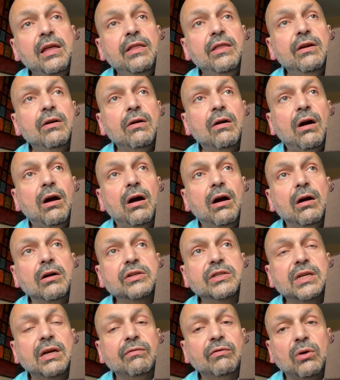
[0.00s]
There
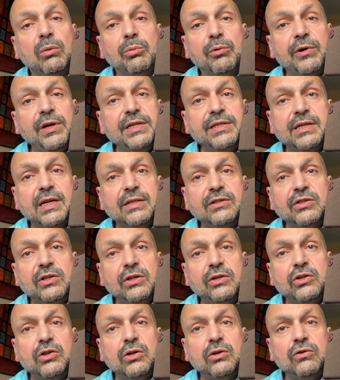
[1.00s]
are several presets
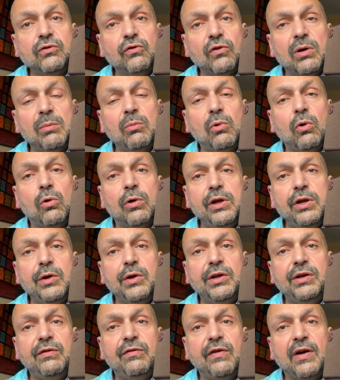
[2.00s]
to choose from, or you
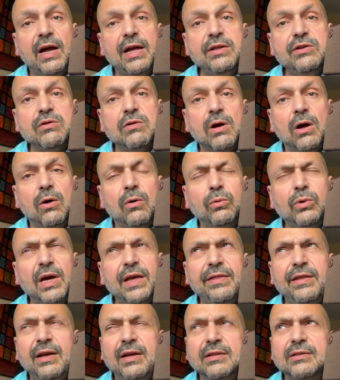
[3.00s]
can define your own.
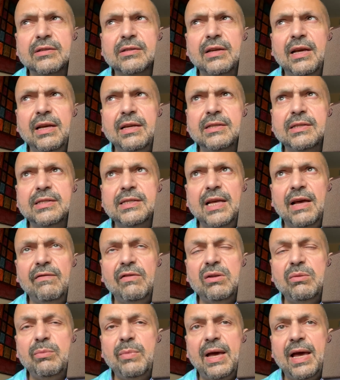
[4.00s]
I think it's a
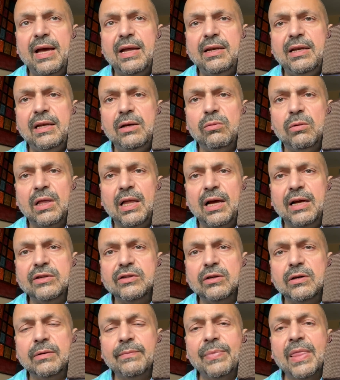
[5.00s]
seven-band
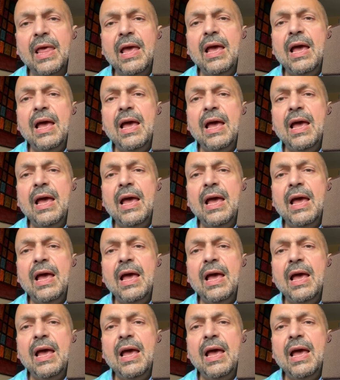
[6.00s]
equalizer.